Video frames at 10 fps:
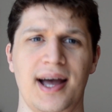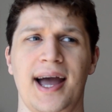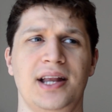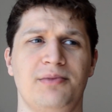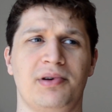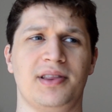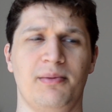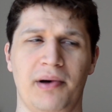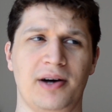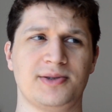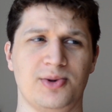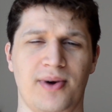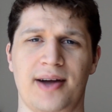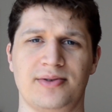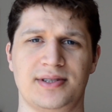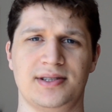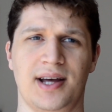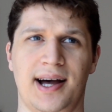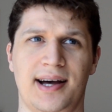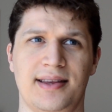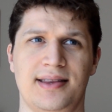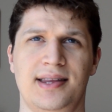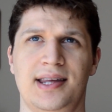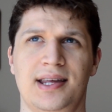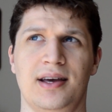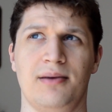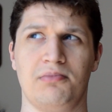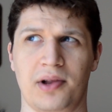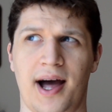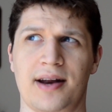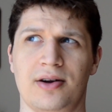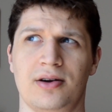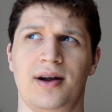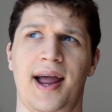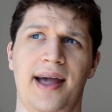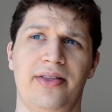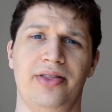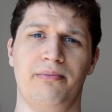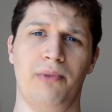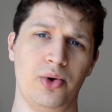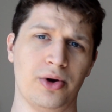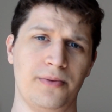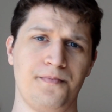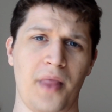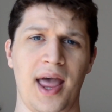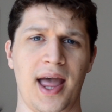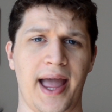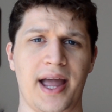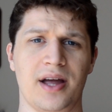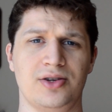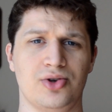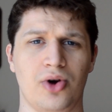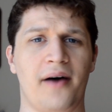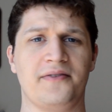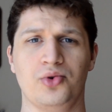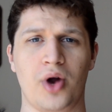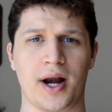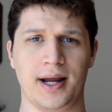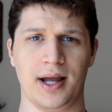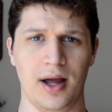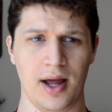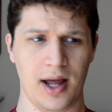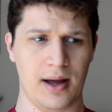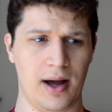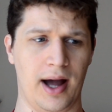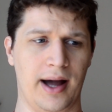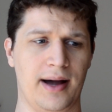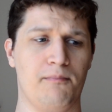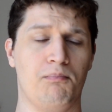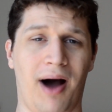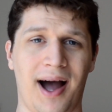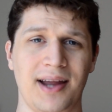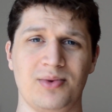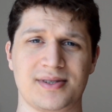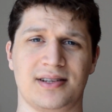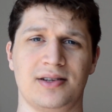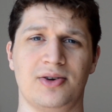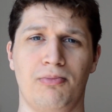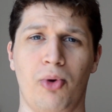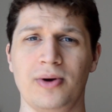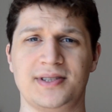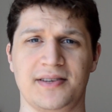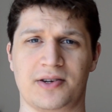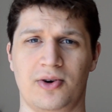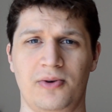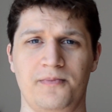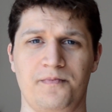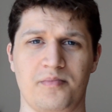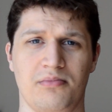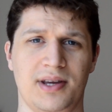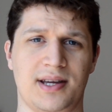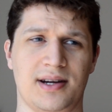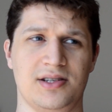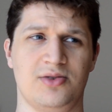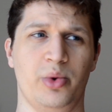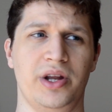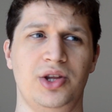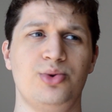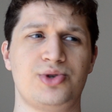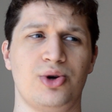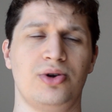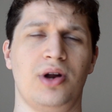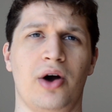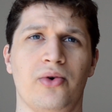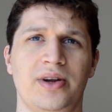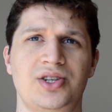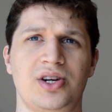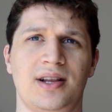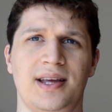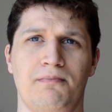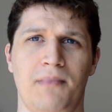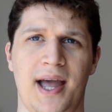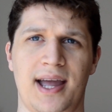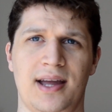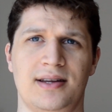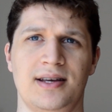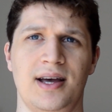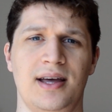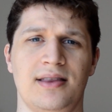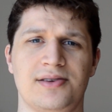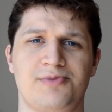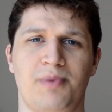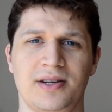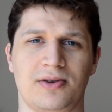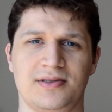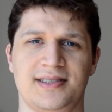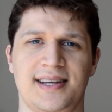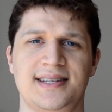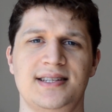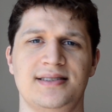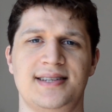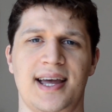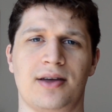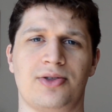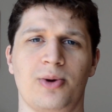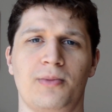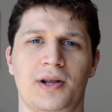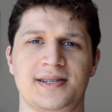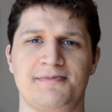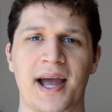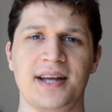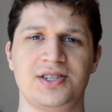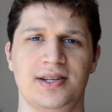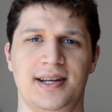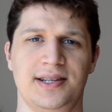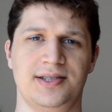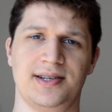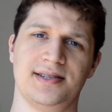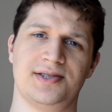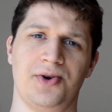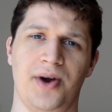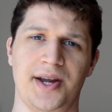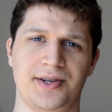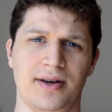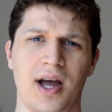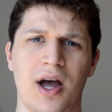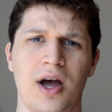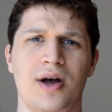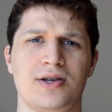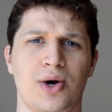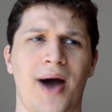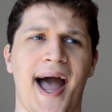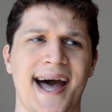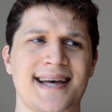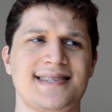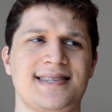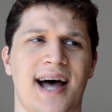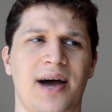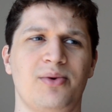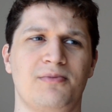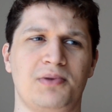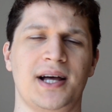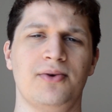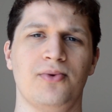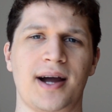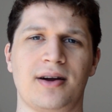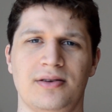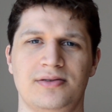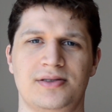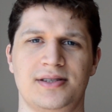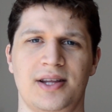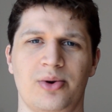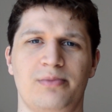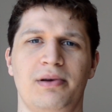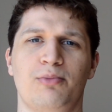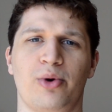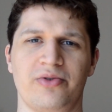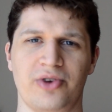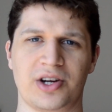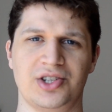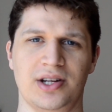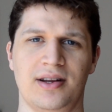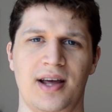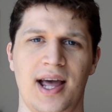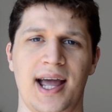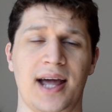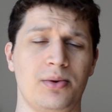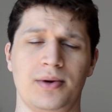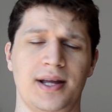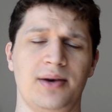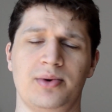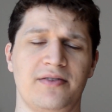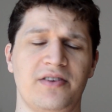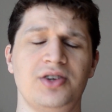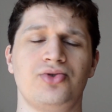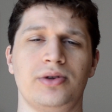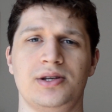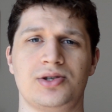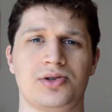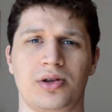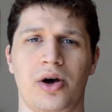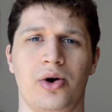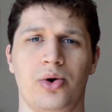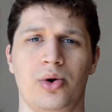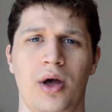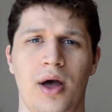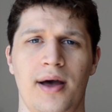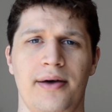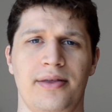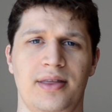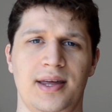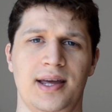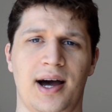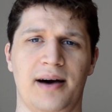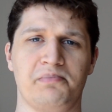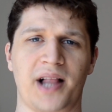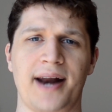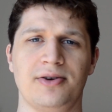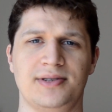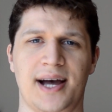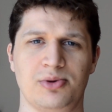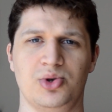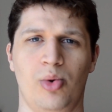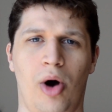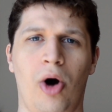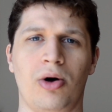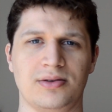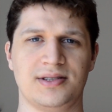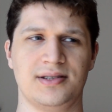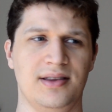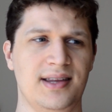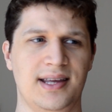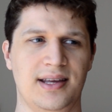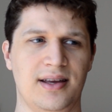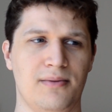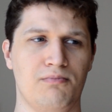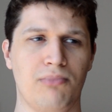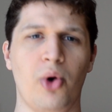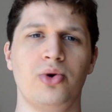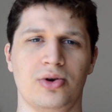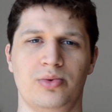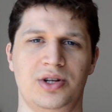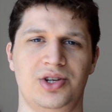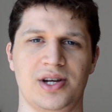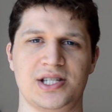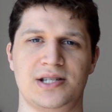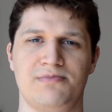and you put the belt around the platter and the motor, and you're off and running. Mine was a little more difficult because when U-Turn originally made the spindles, they didn't take thermal expansion into consideration. So as I would play records, there would be more friction, and it would eventually slow the platter down to a halt. The motor would just